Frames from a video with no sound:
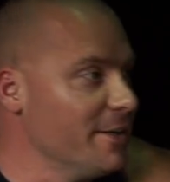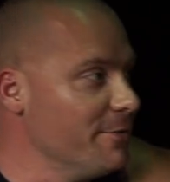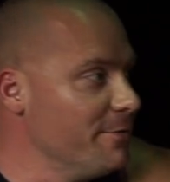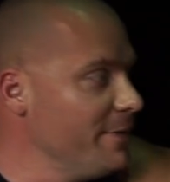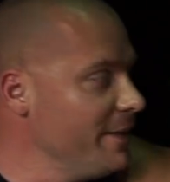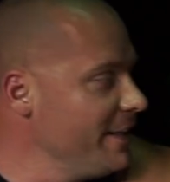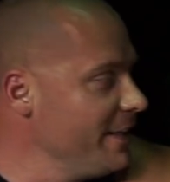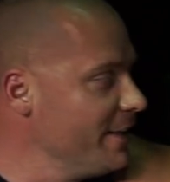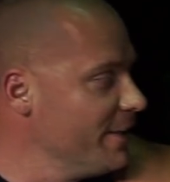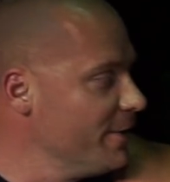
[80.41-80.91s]
a
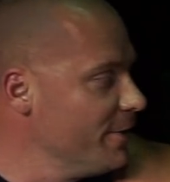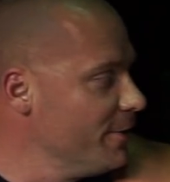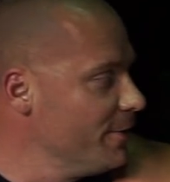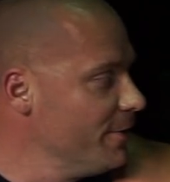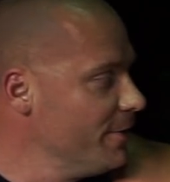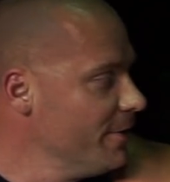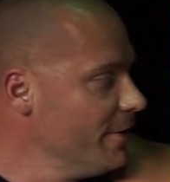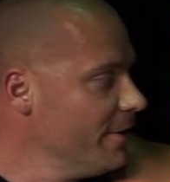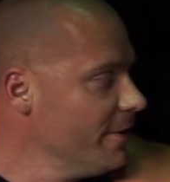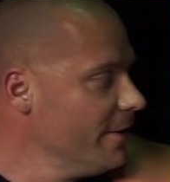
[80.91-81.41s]

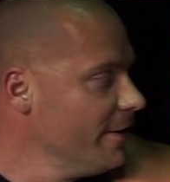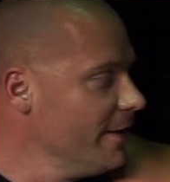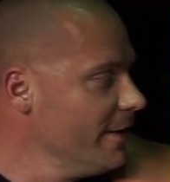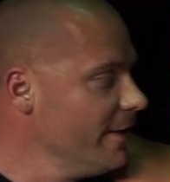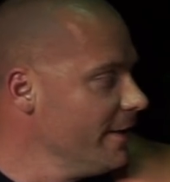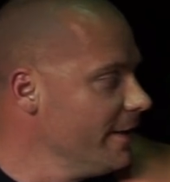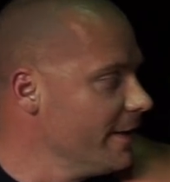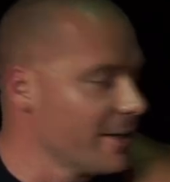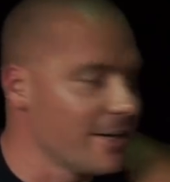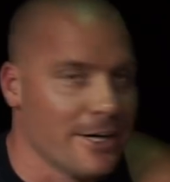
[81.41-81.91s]
video
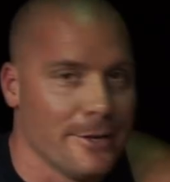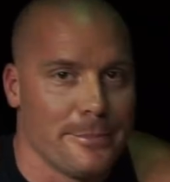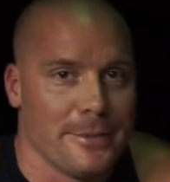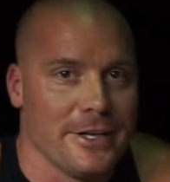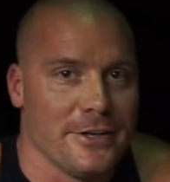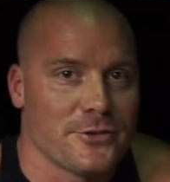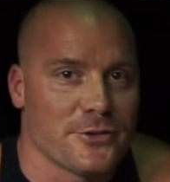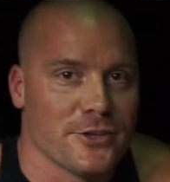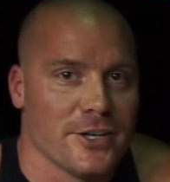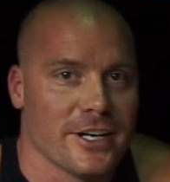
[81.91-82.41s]
in a
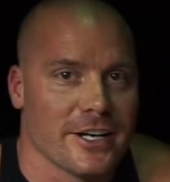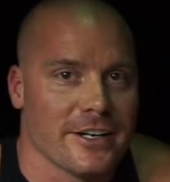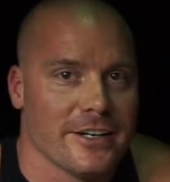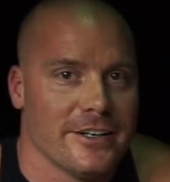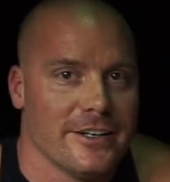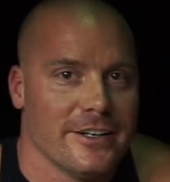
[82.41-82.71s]
company truck...